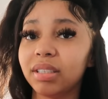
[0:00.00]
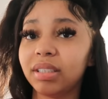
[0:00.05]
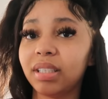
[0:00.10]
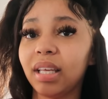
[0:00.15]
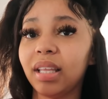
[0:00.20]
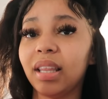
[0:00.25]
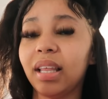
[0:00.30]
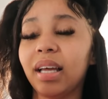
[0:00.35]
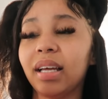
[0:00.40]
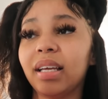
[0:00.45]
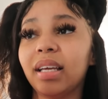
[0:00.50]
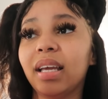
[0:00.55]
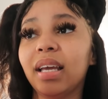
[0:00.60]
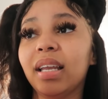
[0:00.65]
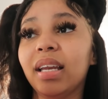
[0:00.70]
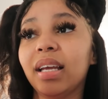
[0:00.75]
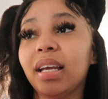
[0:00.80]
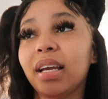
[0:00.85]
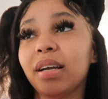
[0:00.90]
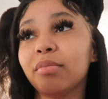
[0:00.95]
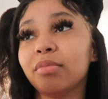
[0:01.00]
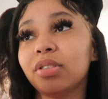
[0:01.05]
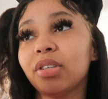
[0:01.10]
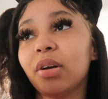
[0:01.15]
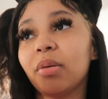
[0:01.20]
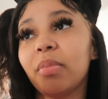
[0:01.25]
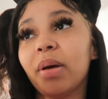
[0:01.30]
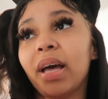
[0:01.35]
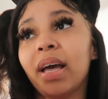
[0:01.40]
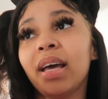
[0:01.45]
to say that Canon cameras
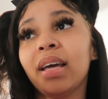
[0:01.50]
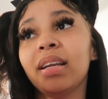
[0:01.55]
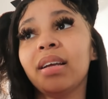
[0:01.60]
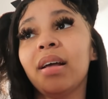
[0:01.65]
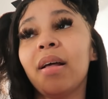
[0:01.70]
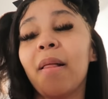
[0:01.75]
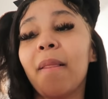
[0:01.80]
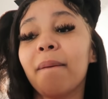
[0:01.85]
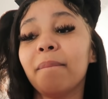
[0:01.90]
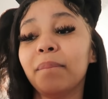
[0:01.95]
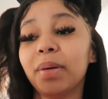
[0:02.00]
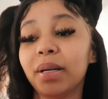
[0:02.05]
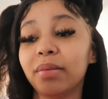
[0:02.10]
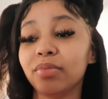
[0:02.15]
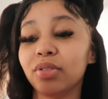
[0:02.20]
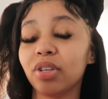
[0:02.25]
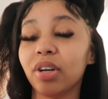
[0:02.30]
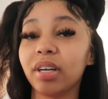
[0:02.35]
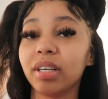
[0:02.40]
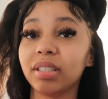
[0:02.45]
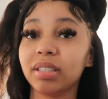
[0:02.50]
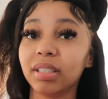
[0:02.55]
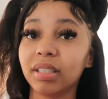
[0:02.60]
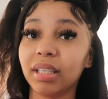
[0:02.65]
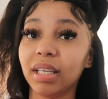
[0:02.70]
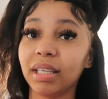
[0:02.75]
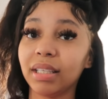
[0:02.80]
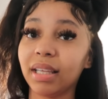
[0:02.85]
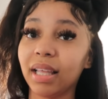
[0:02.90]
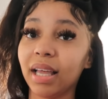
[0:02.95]
are bad, but I'm starting to
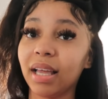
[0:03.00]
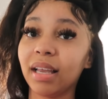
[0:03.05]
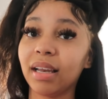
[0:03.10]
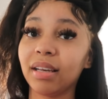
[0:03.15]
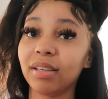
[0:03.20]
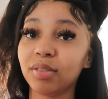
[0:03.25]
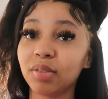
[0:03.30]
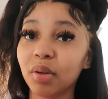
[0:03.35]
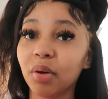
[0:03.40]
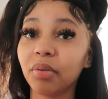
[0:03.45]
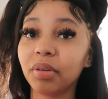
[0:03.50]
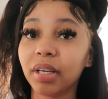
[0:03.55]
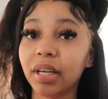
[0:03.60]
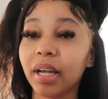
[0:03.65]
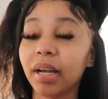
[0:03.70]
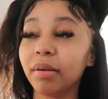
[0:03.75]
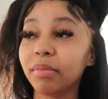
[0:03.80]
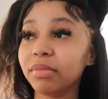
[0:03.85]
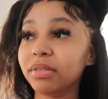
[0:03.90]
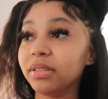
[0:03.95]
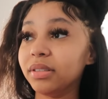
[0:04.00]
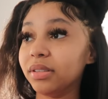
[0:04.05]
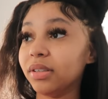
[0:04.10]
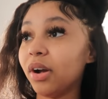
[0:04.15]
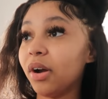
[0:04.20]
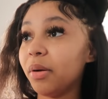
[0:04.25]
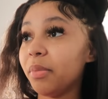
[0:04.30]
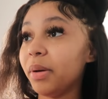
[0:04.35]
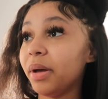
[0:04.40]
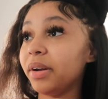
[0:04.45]
think that Sony cameras
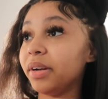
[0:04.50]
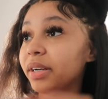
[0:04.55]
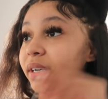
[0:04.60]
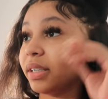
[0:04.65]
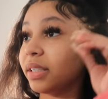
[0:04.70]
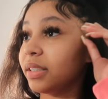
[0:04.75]
are better.